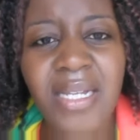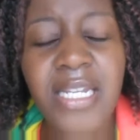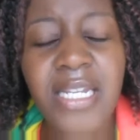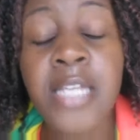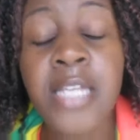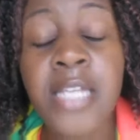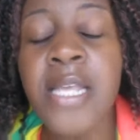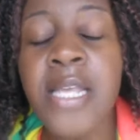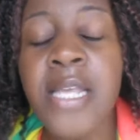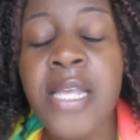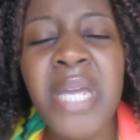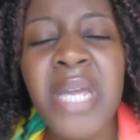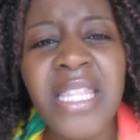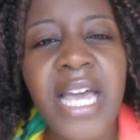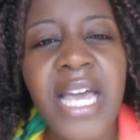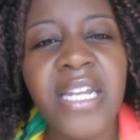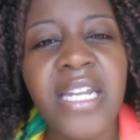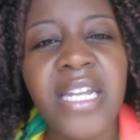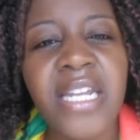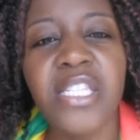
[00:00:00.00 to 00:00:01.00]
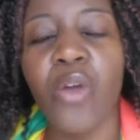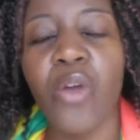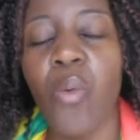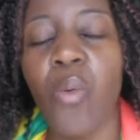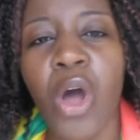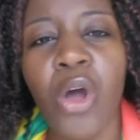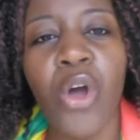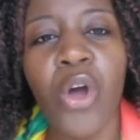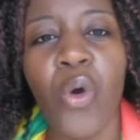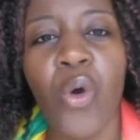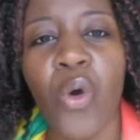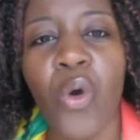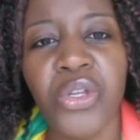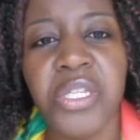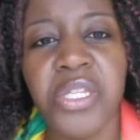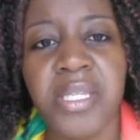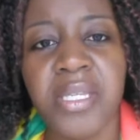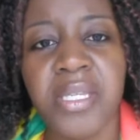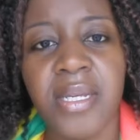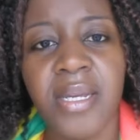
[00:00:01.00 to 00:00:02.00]
doesn't mean that it's a wrong
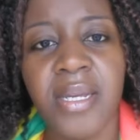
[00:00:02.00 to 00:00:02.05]
cause.